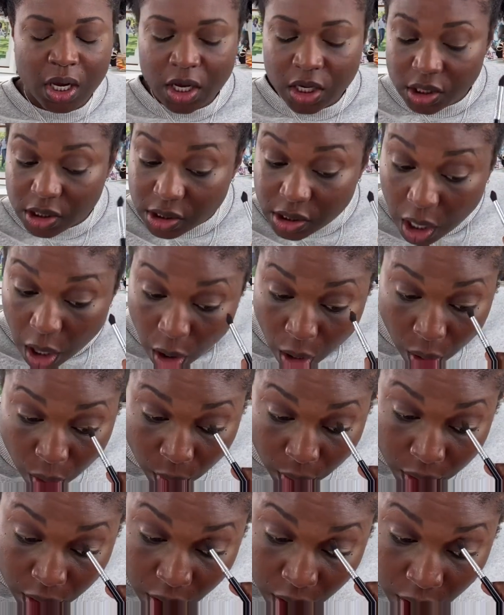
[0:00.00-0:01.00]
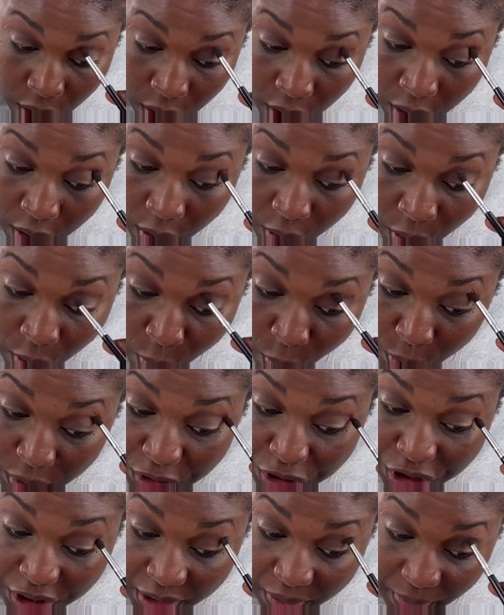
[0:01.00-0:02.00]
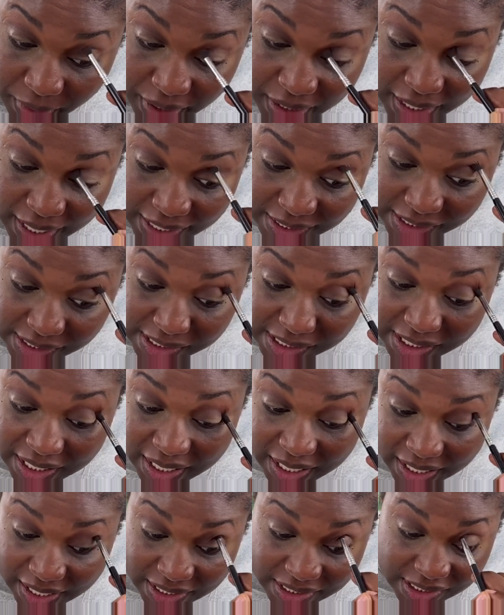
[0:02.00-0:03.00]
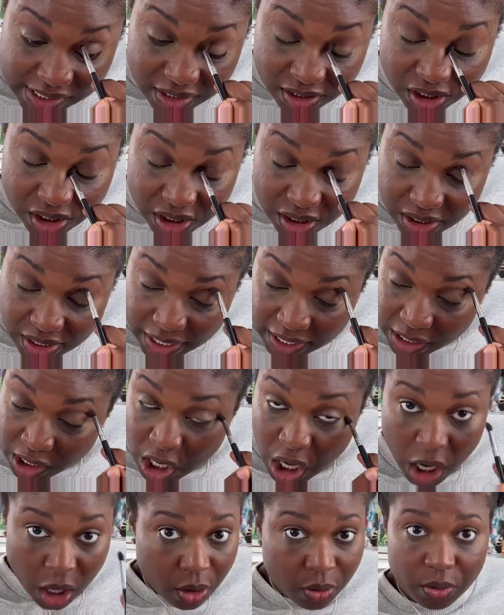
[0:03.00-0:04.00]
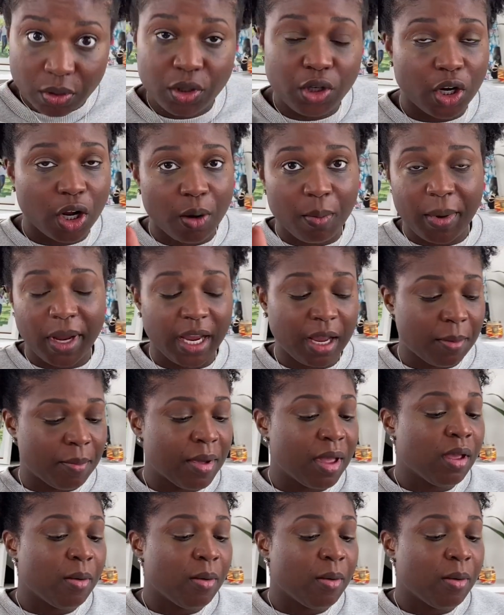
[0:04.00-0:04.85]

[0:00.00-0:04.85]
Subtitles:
So when she realizes this, she said, no, no ma'am.